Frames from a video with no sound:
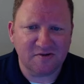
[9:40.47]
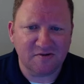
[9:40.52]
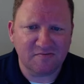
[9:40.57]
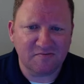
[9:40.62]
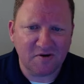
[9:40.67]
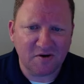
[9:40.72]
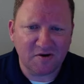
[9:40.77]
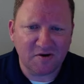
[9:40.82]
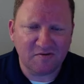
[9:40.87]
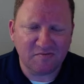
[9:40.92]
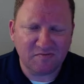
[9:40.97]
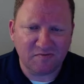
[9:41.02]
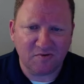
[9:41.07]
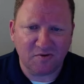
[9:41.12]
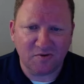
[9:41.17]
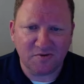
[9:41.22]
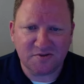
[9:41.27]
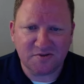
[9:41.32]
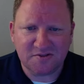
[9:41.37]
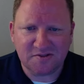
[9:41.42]
The very
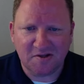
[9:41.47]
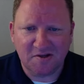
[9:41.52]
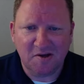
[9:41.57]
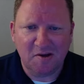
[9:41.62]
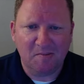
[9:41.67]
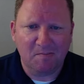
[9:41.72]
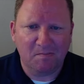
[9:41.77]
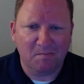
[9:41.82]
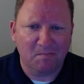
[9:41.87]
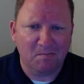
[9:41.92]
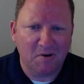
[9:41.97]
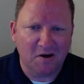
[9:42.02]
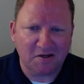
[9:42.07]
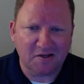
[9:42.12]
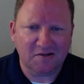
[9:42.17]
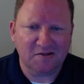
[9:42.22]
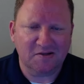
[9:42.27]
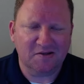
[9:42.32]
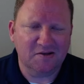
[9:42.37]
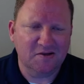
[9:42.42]
first
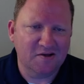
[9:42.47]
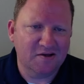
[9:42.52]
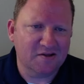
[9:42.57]
bucket